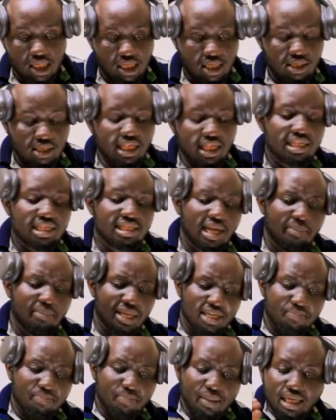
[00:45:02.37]
the examiner
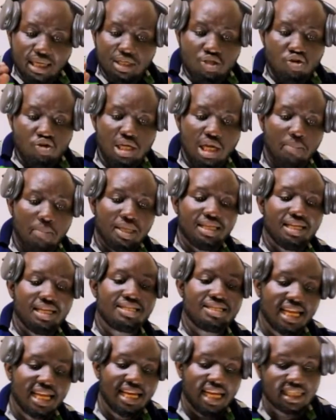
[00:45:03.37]
begins to tell me there's
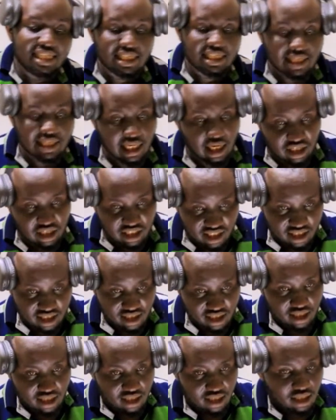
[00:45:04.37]
director's allowance.
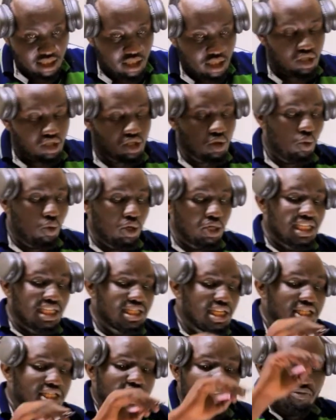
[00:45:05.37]
So what does
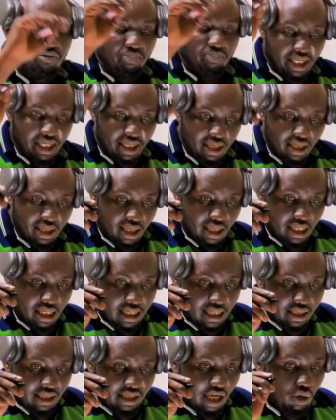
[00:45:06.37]
it give me?
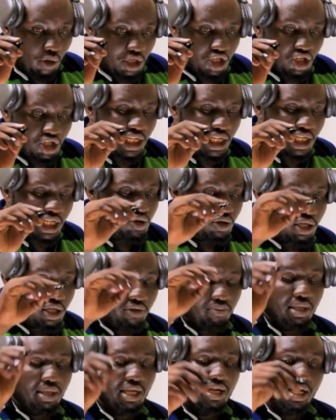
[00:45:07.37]
The questions has to give
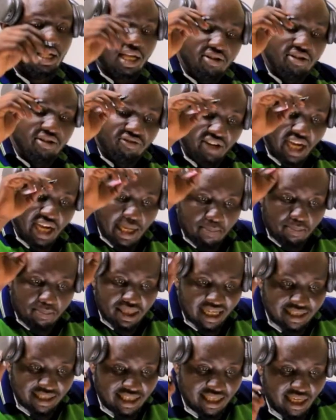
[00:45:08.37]
me a vibe
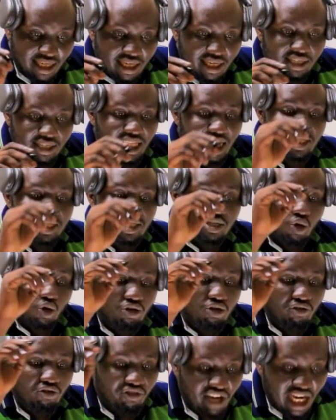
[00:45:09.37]
that there's
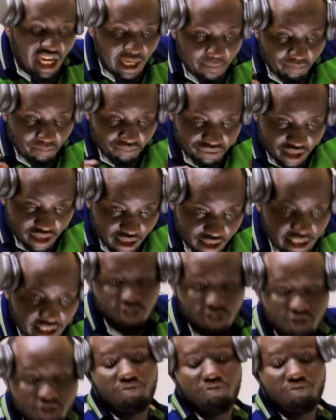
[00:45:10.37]
conversion. There's